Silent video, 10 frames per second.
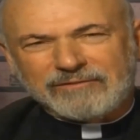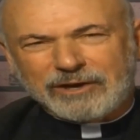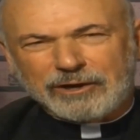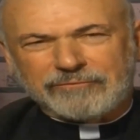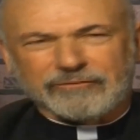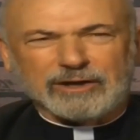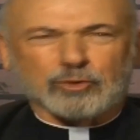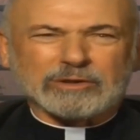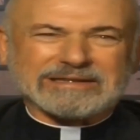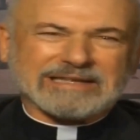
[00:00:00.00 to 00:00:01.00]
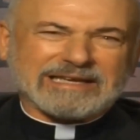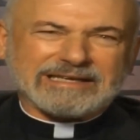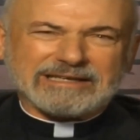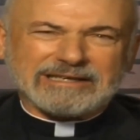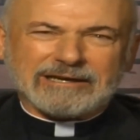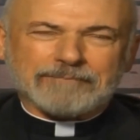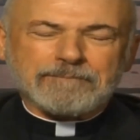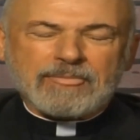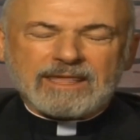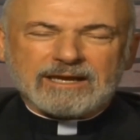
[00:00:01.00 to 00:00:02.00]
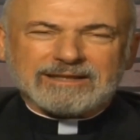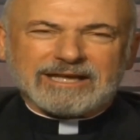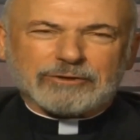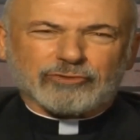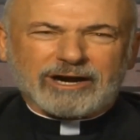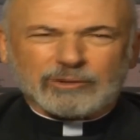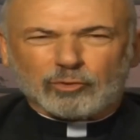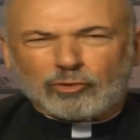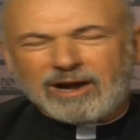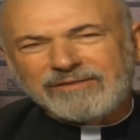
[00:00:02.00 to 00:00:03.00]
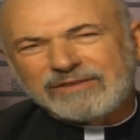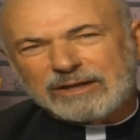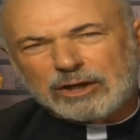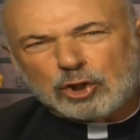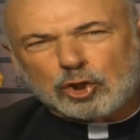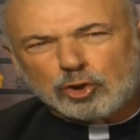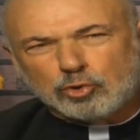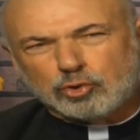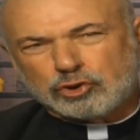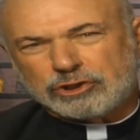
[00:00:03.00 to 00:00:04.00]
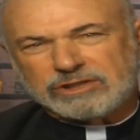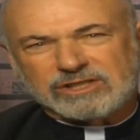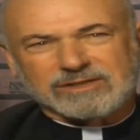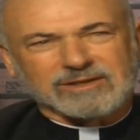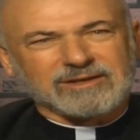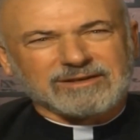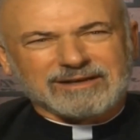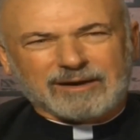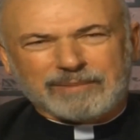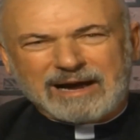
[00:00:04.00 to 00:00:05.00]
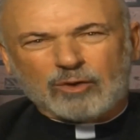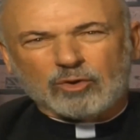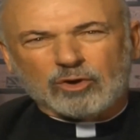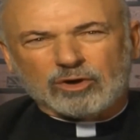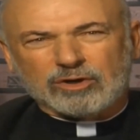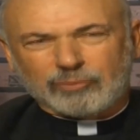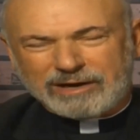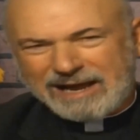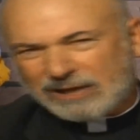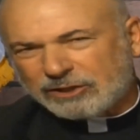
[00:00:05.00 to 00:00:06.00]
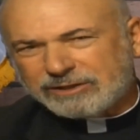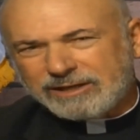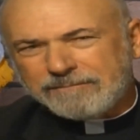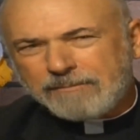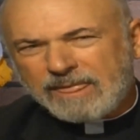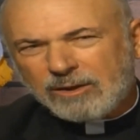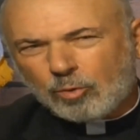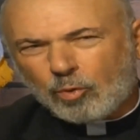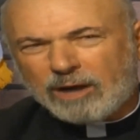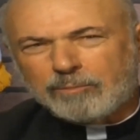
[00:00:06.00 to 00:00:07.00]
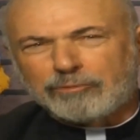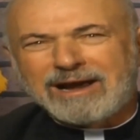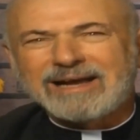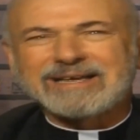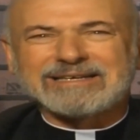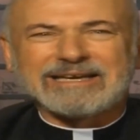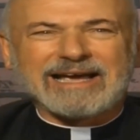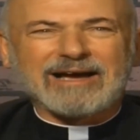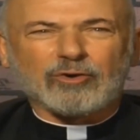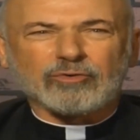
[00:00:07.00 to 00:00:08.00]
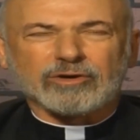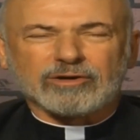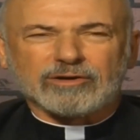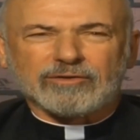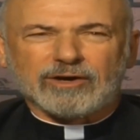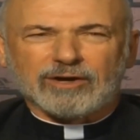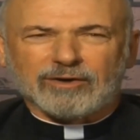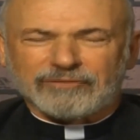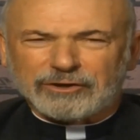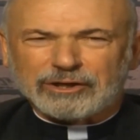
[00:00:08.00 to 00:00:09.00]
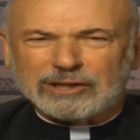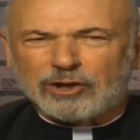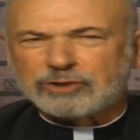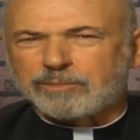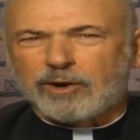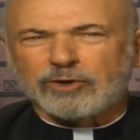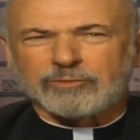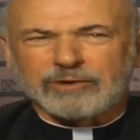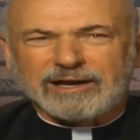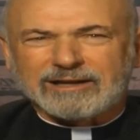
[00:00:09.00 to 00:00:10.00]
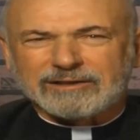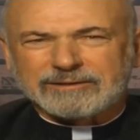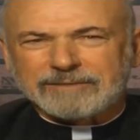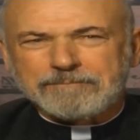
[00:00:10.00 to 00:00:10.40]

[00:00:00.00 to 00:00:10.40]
Very frequently, they try to arrive at conclusions about reality while bracketing out a very large part of reality.